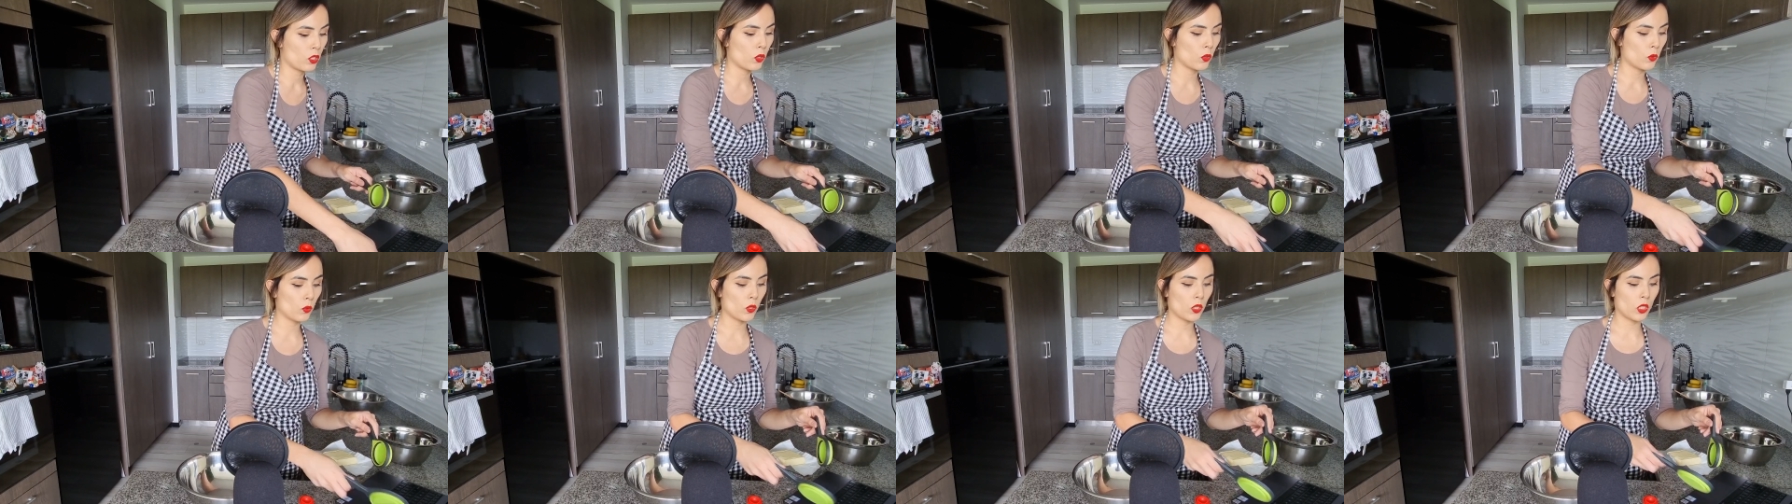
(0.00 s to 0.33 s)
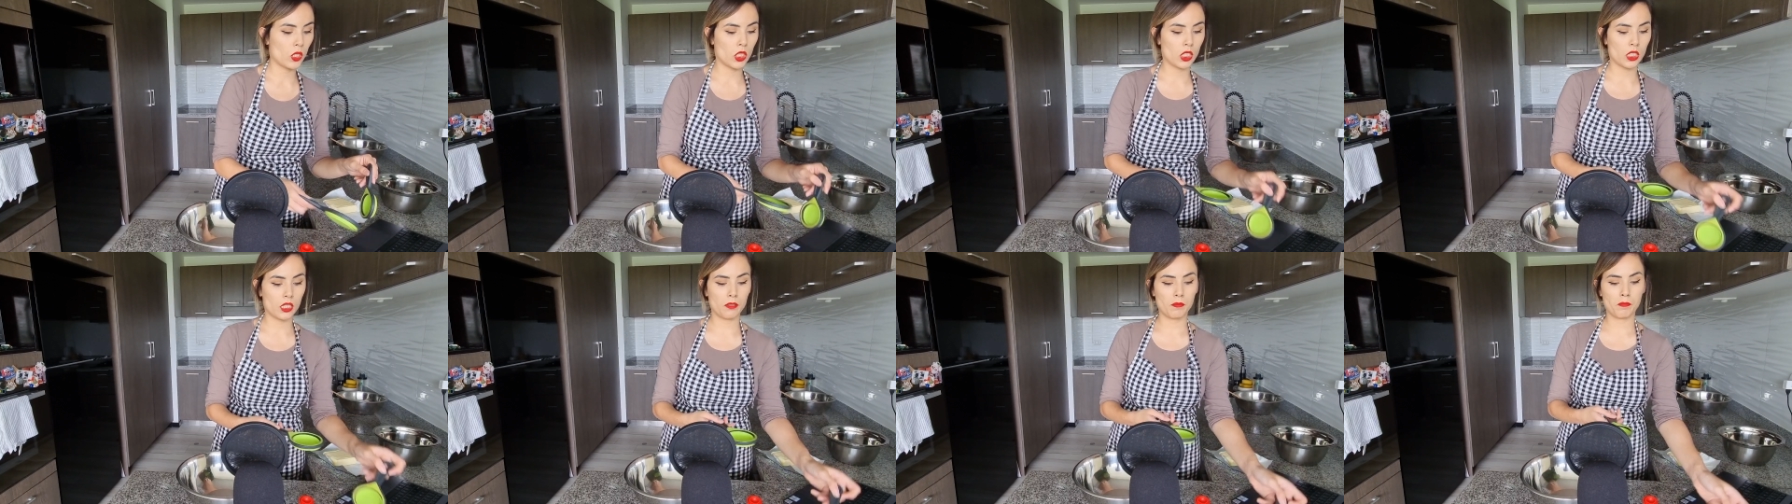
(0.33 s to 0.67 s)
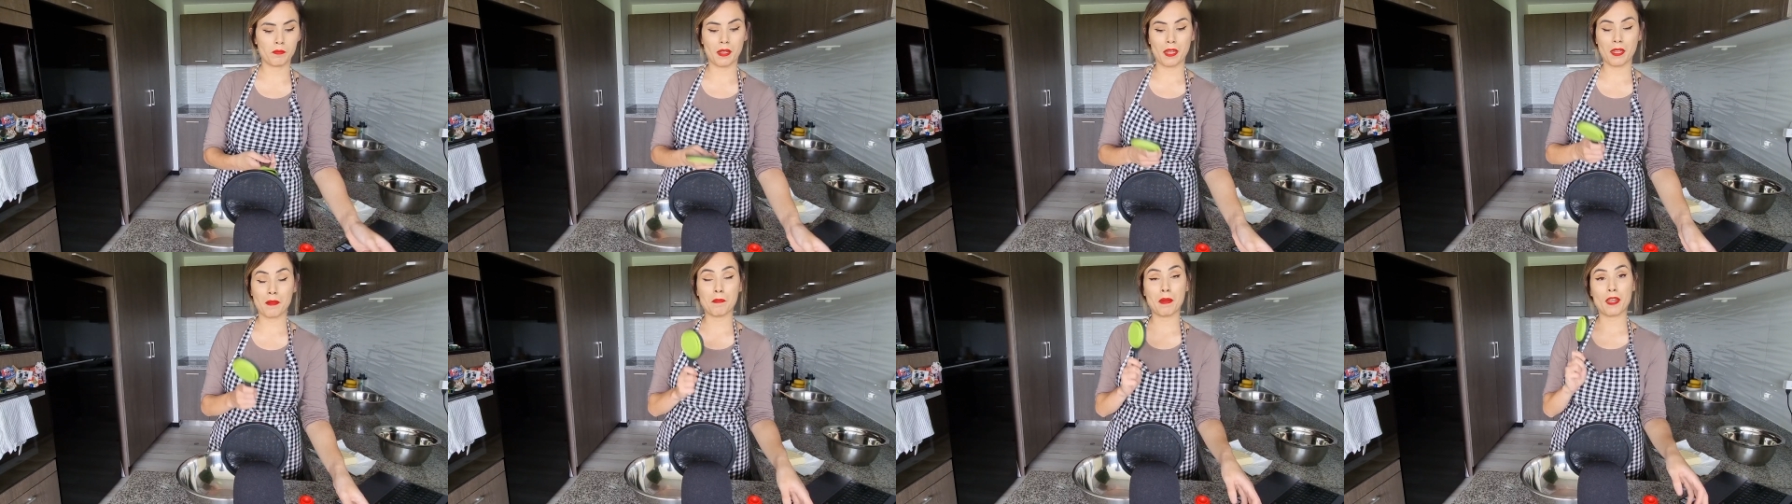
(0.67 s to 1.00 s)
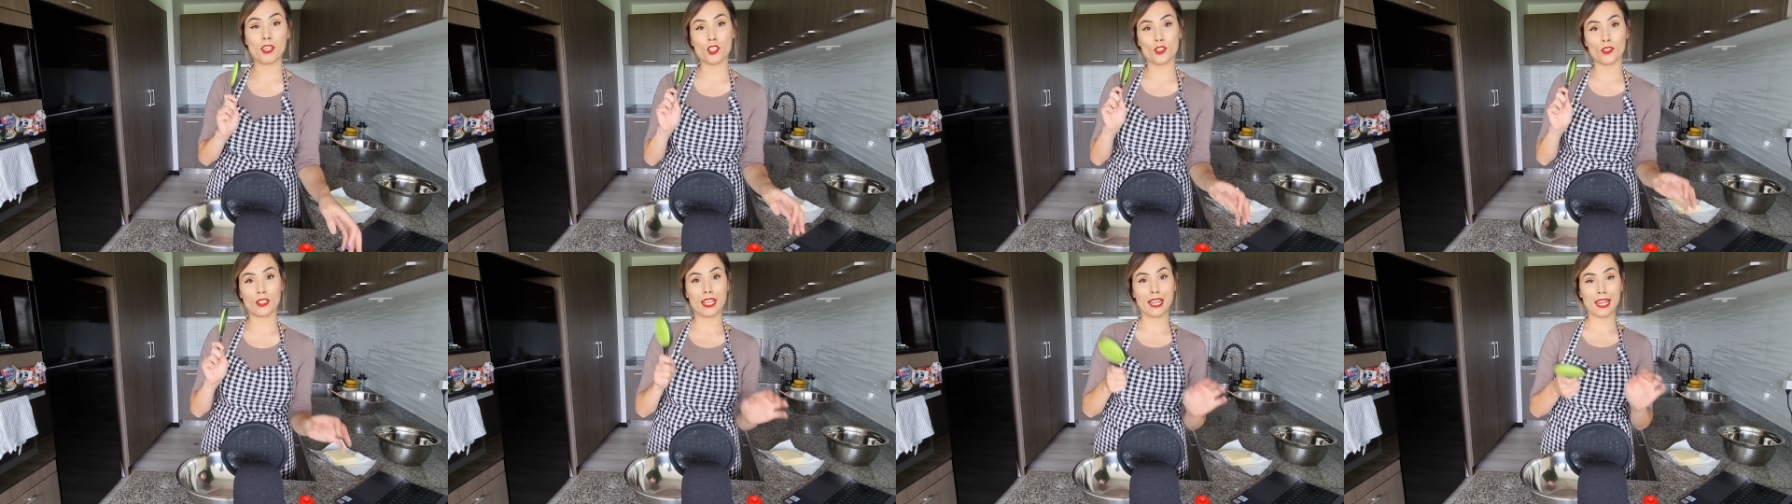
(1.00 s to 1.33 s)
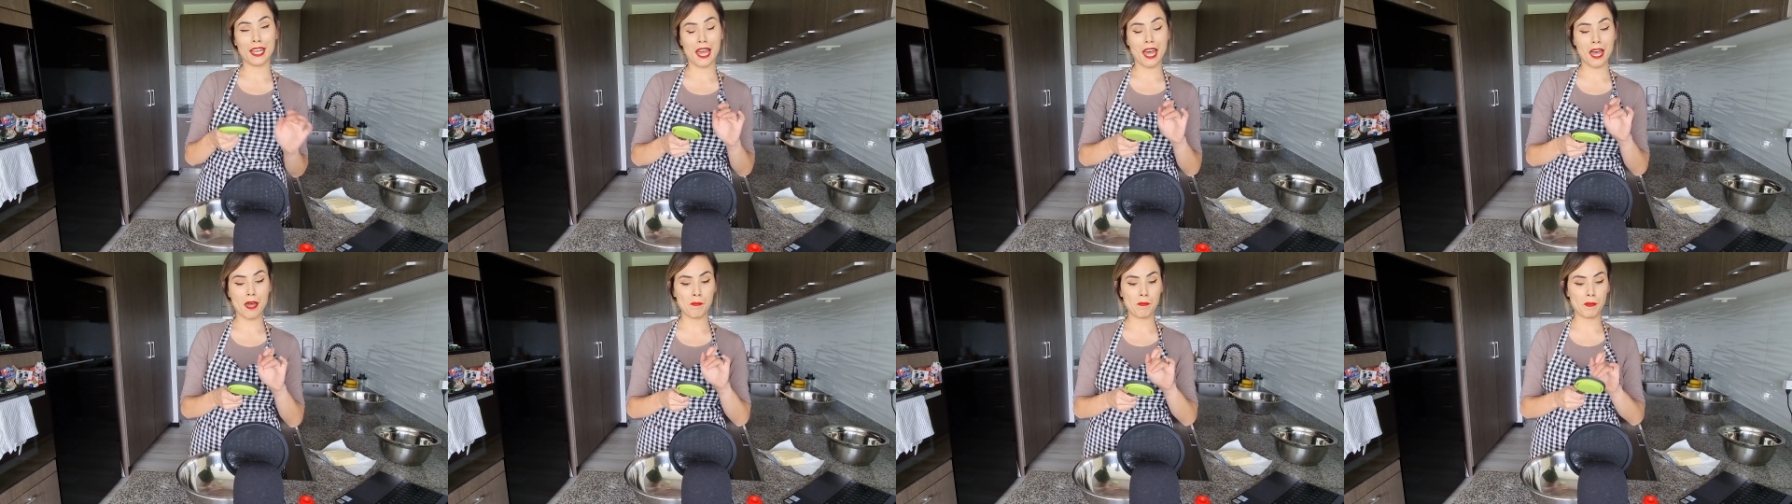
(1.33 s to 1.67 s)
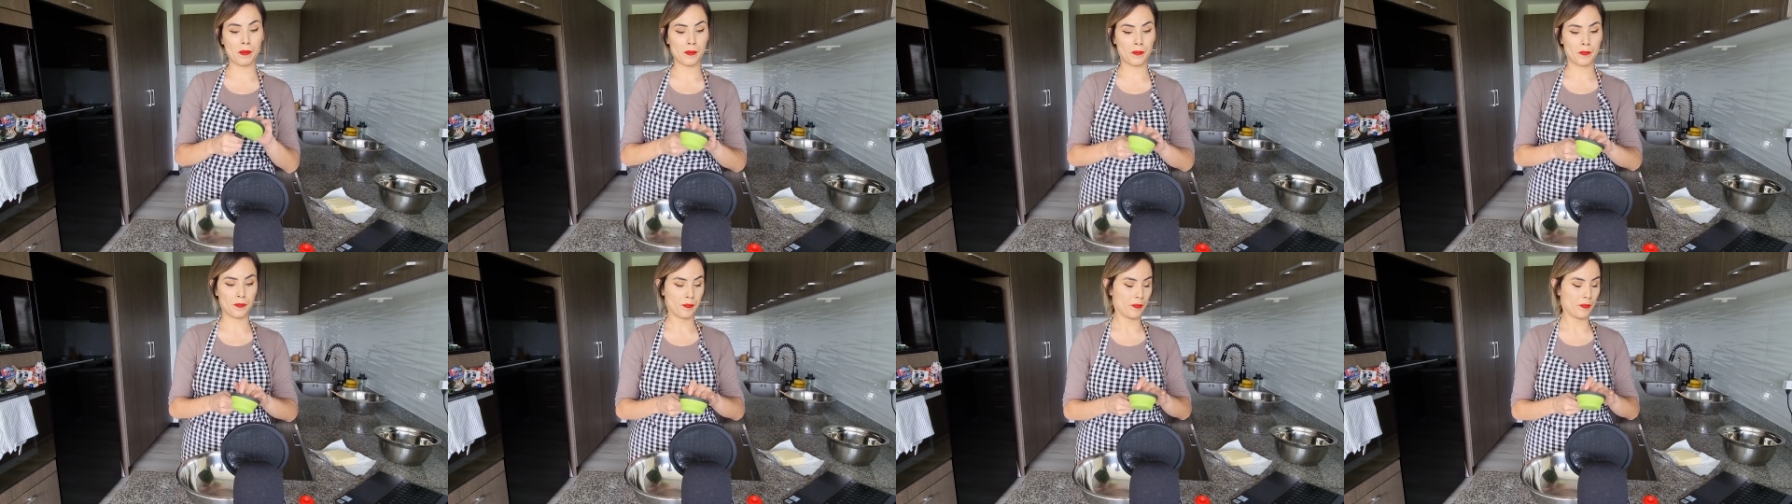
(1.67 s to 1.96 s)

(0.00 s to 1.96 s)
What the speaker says: tool, my measuring cup.